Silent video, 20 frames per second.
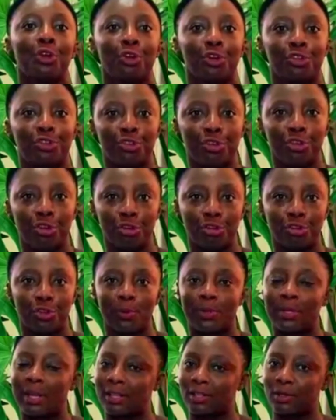Go to
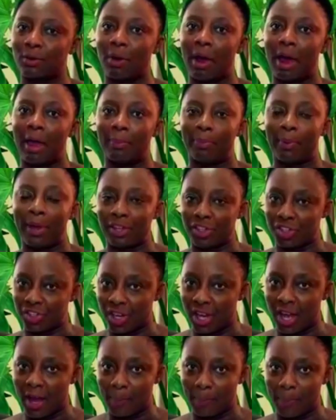YouTube, subscribe and
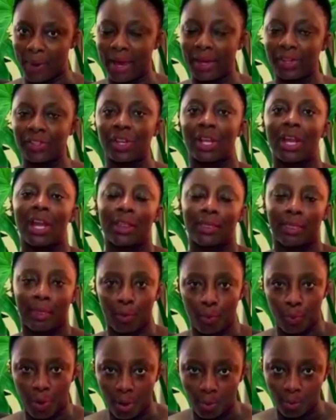share our page,
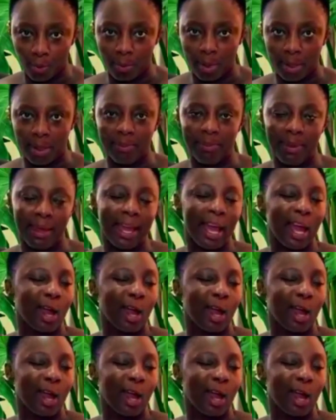The Real Woman In Me.